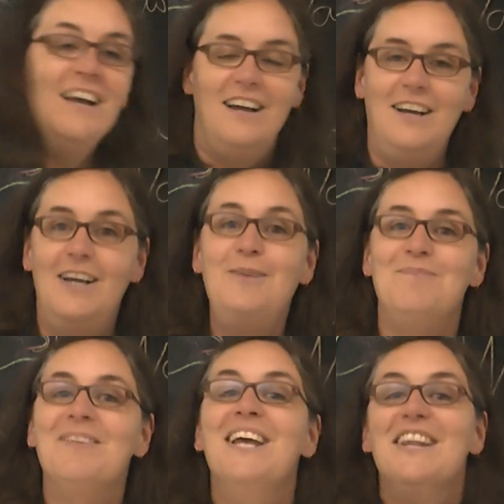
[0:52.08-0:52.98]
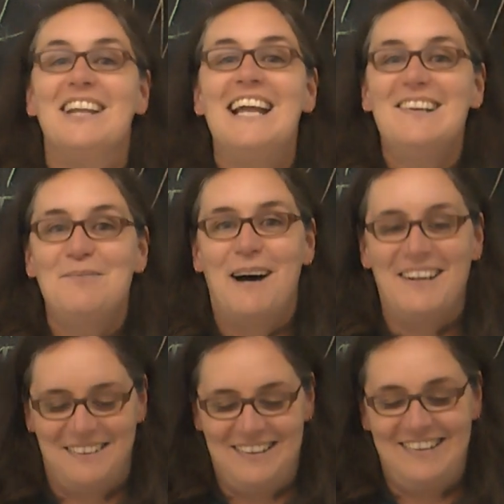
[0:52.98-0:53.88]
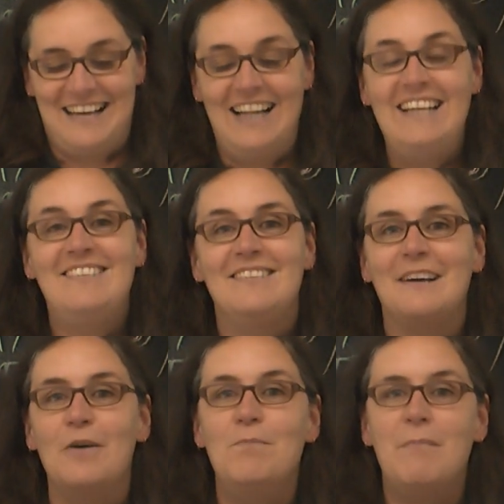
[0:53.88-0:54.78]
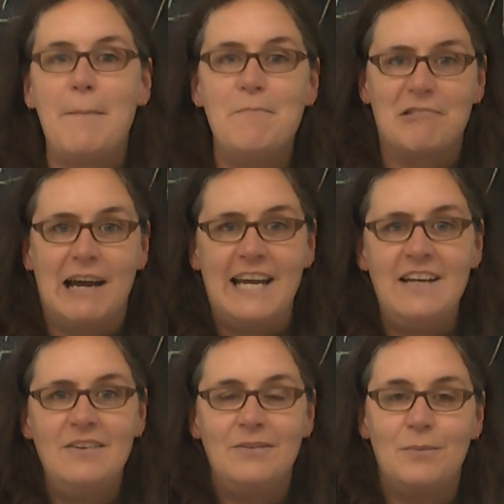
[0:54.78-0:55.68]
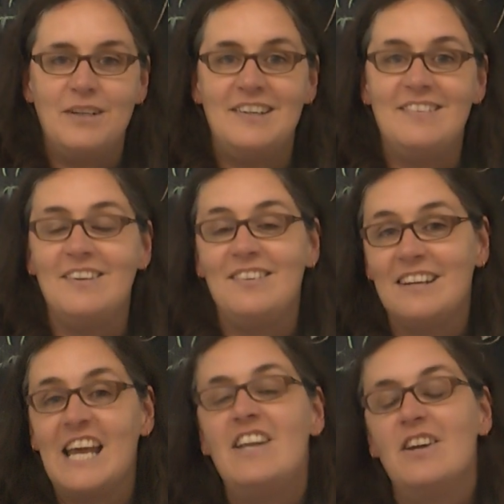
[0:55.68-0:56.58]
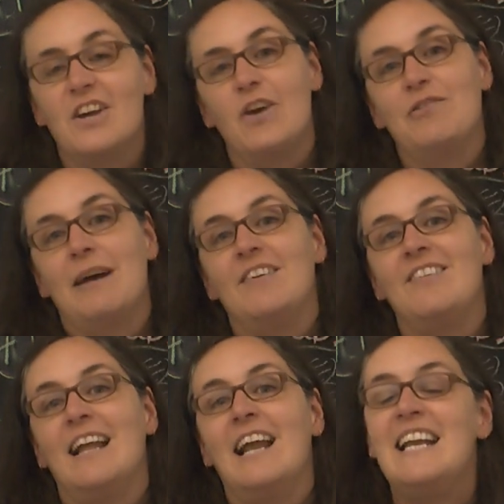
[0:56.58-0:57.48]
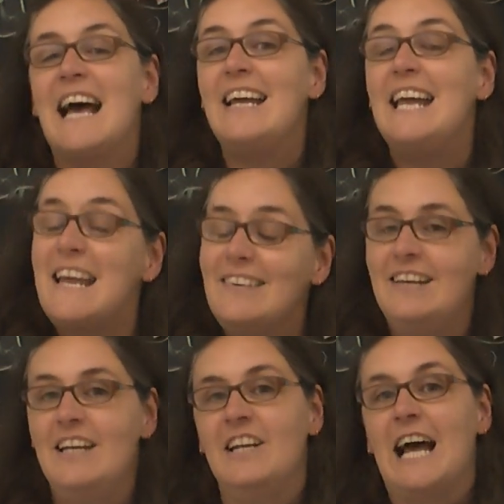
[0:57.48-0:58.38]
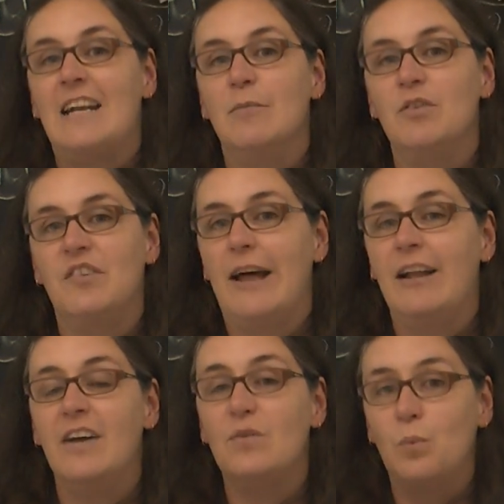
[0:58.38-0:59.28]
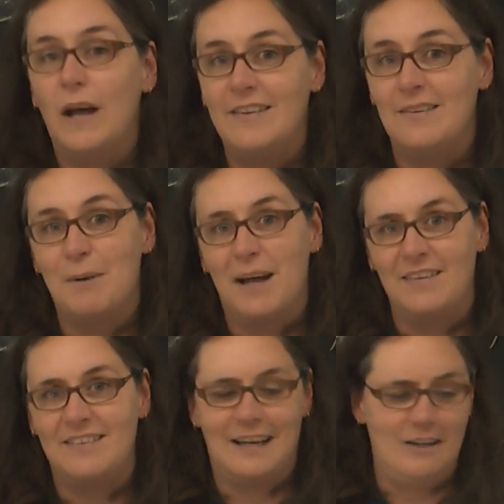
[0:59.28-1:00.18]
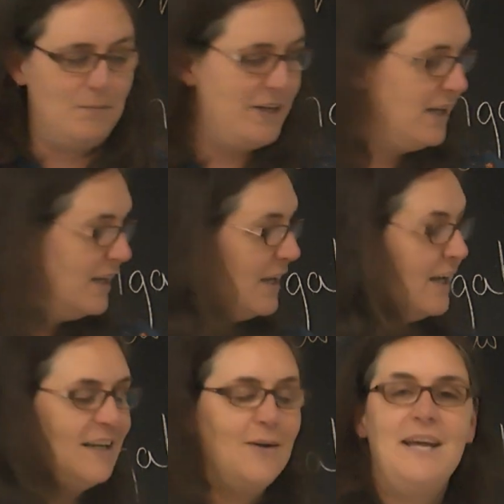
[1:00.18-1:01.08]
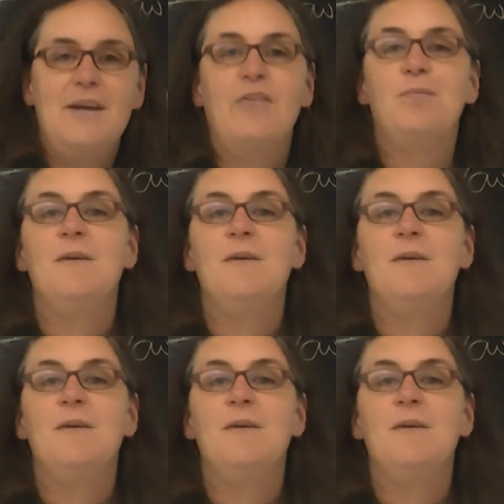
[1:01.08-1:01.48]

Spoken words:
The next part of the cell is the cell membrane, which is the skin that goes around the cell, and that is in an animal cell as well as a plant cell. Now here you have to